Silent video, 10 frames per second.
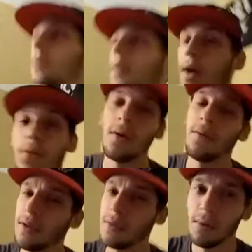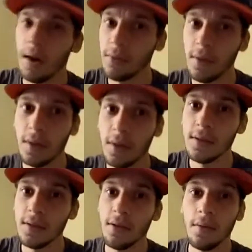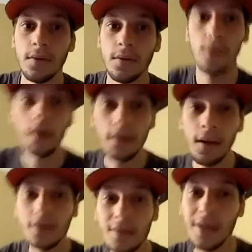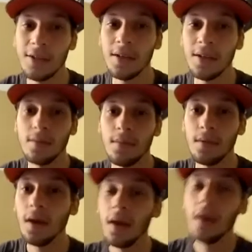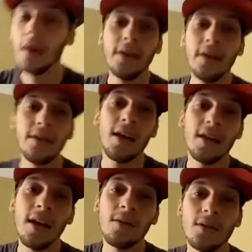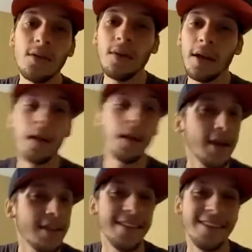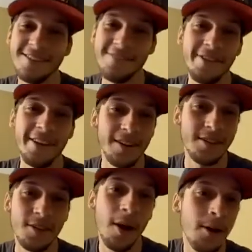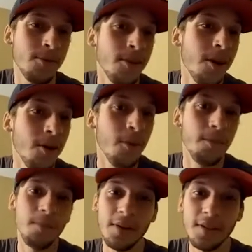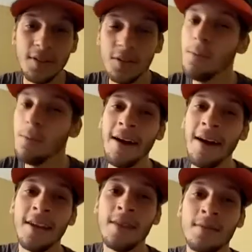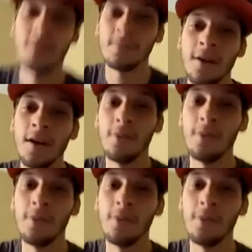think Russell. I don't think he's going to throw 2. I think he's actually going to. He's had now 2. Again, I said this earlier, so I don't know, but 2 bad games in a row.